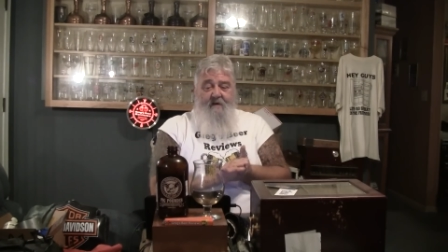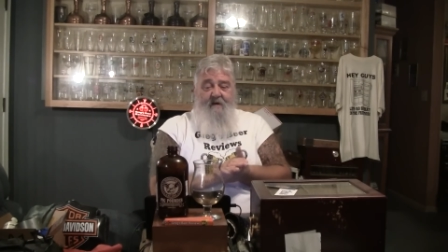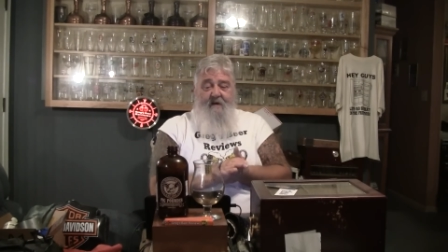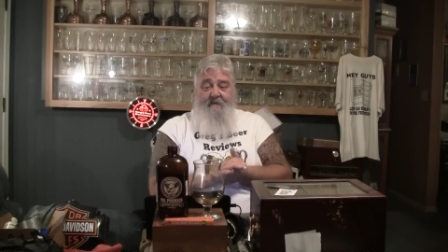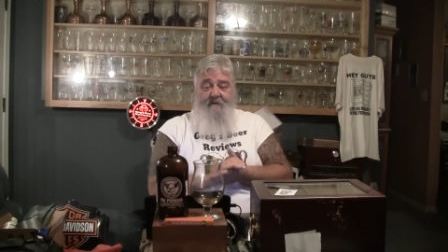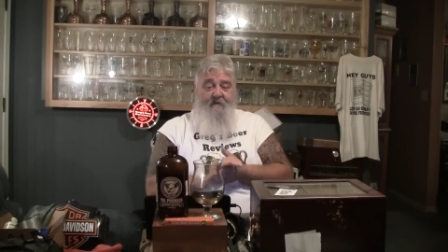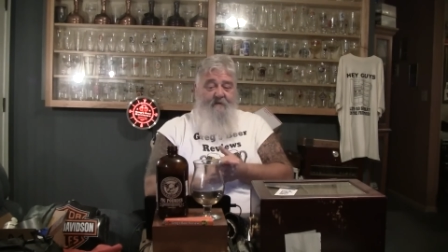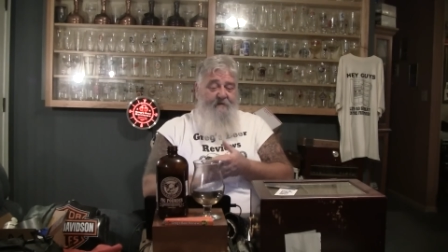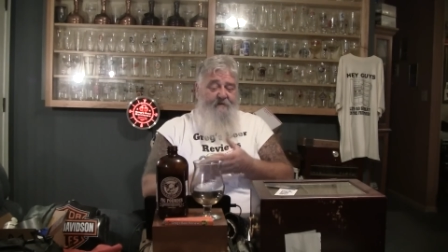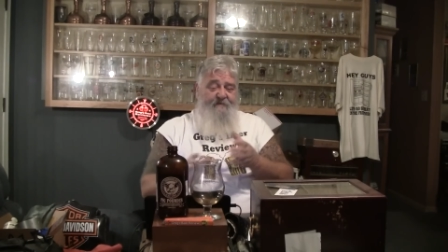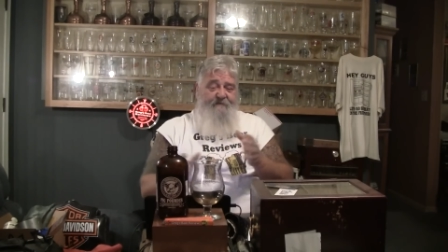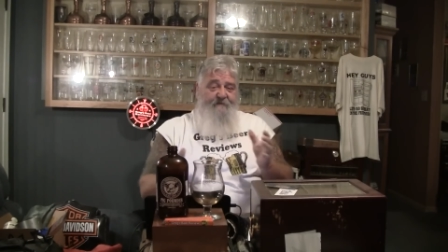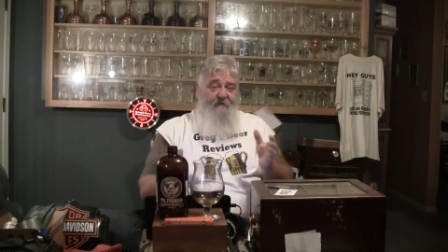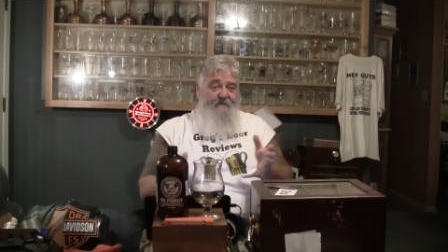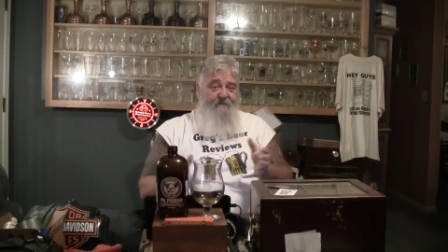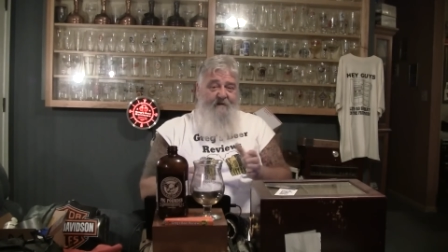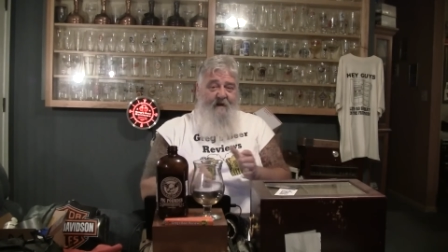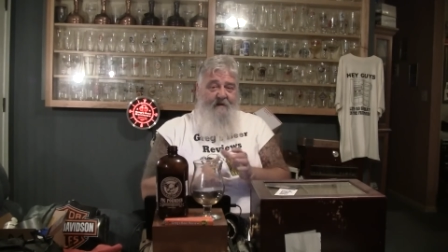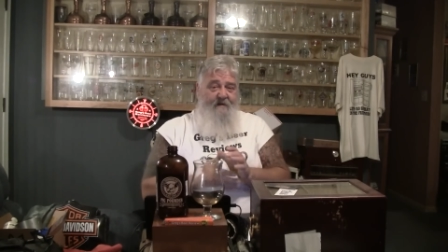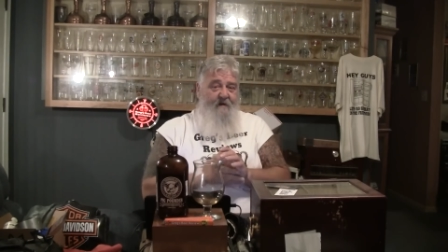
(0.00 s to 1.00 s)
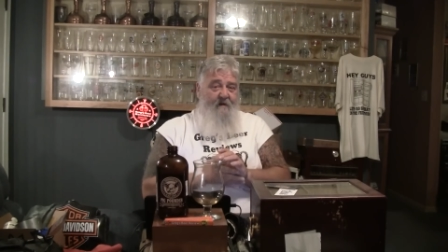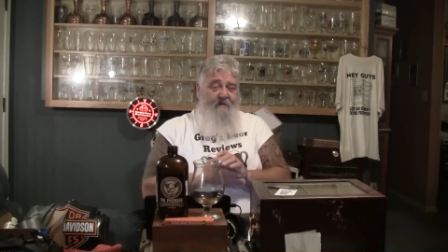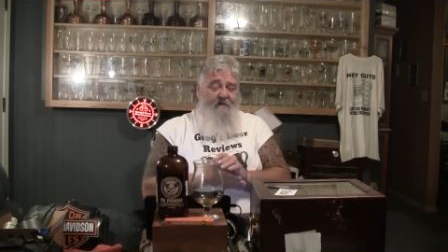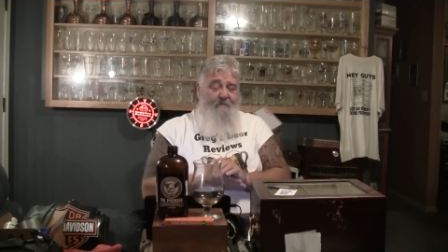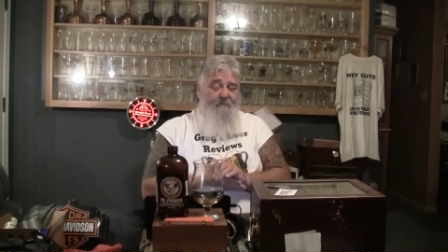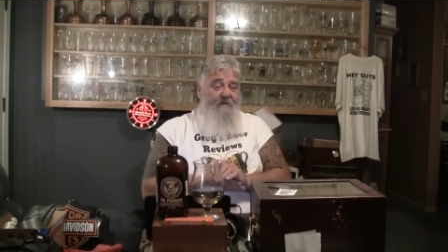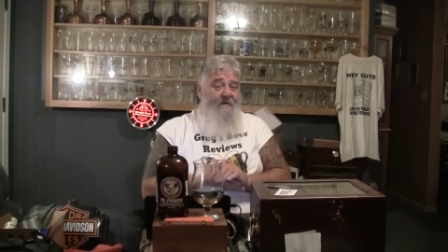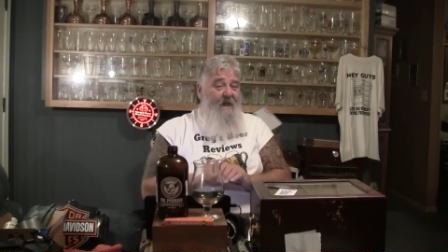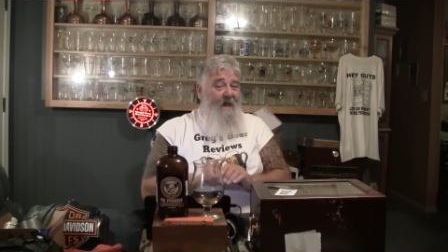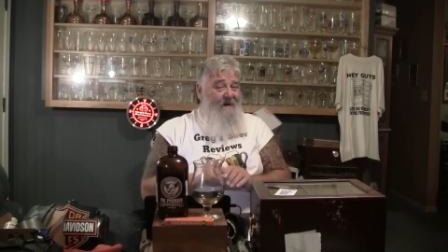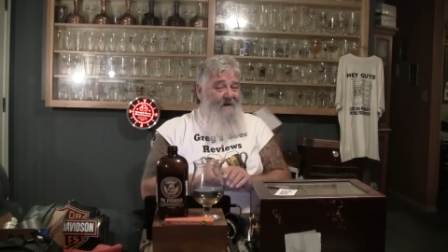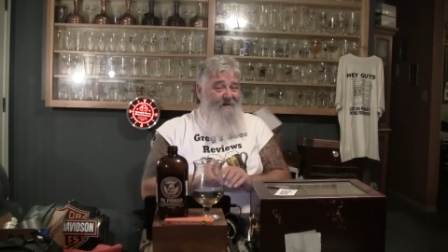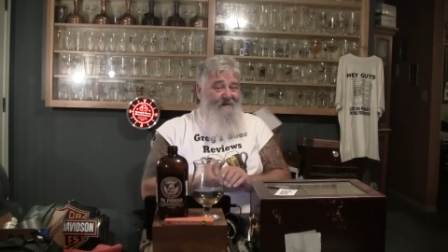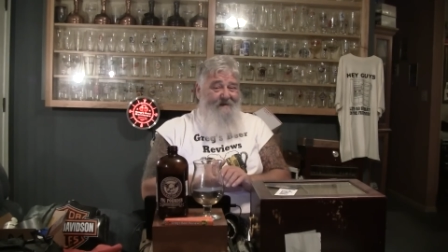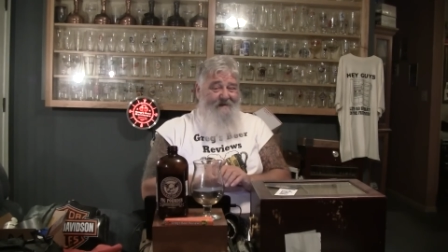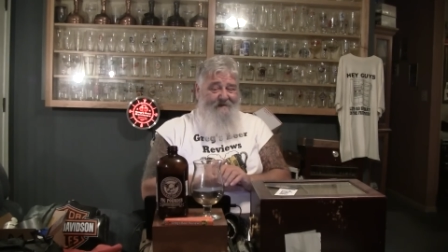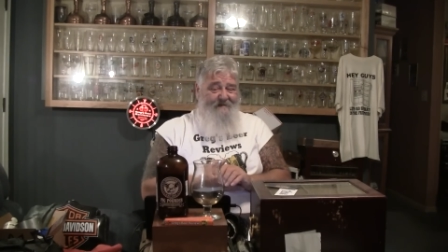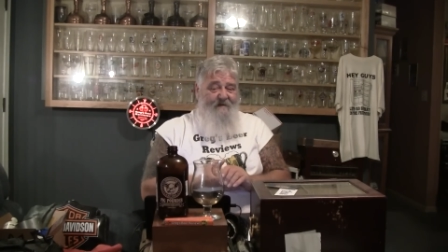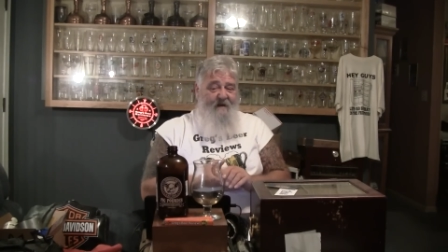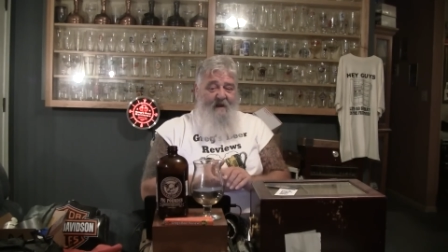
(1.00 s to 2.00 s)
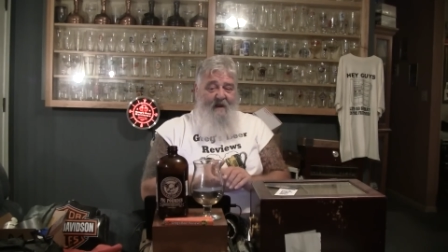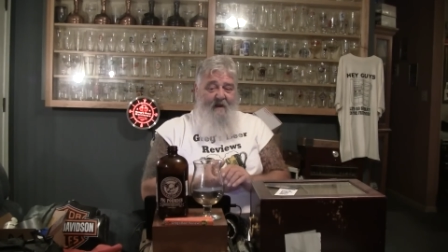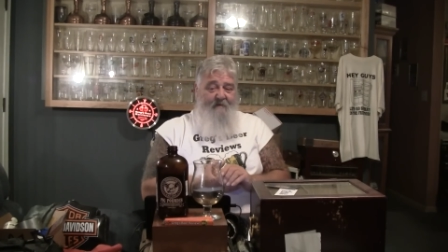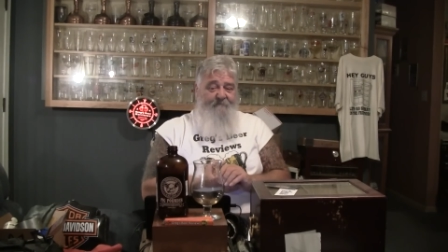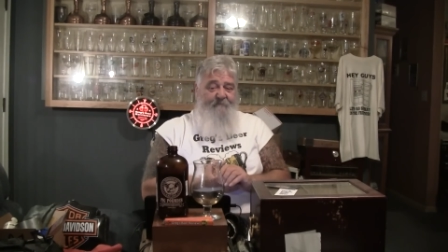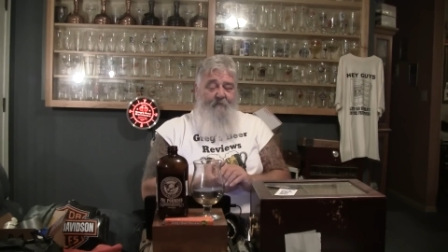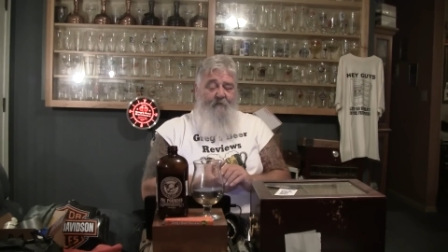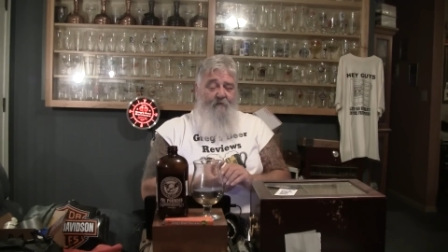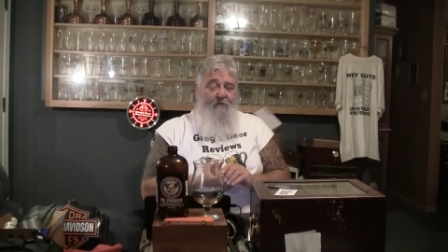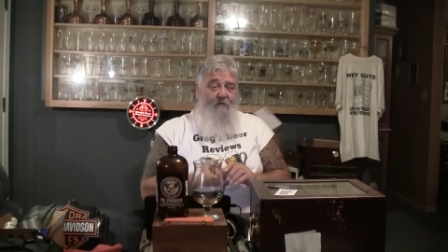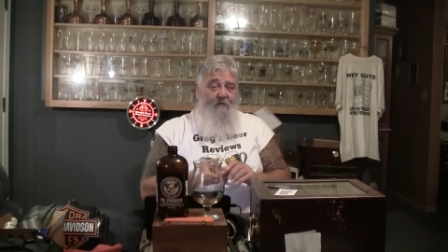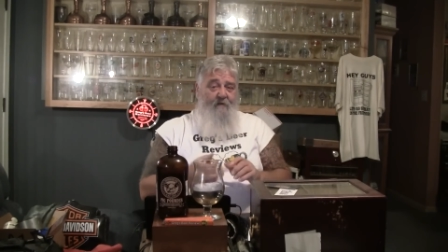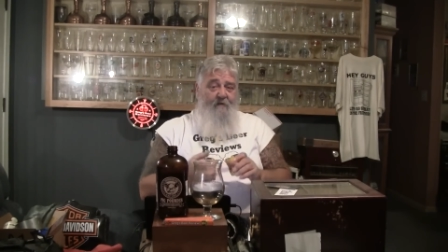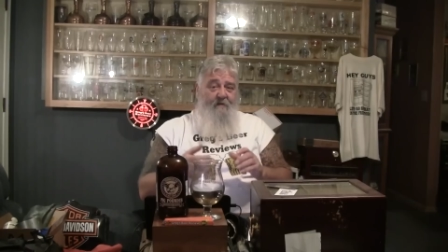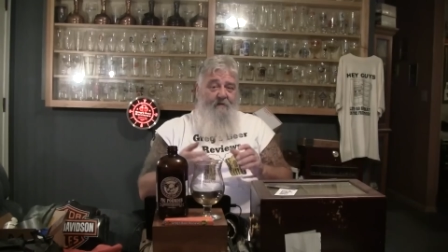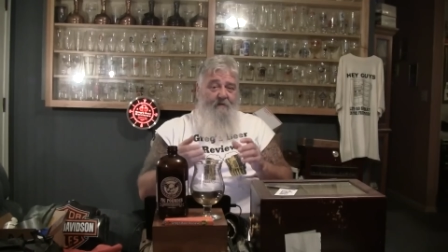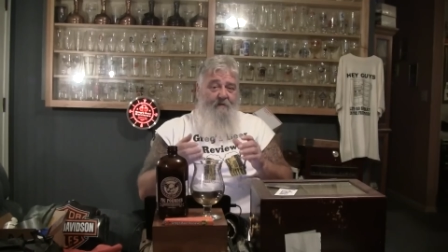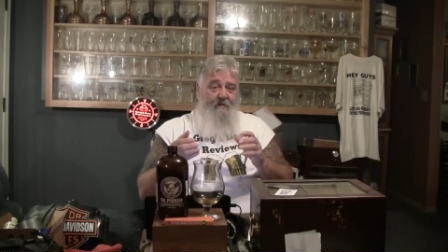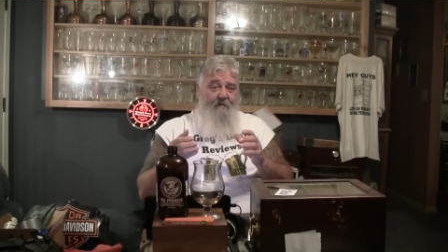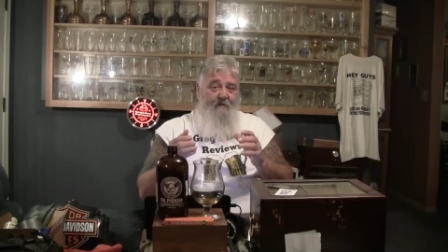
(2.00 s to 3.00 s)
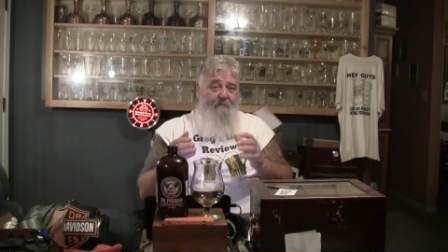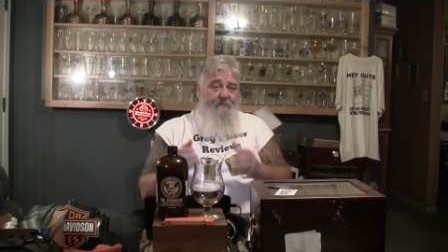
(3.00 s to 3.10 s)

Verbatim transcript: And there is no date on it. We kind of need that for uh,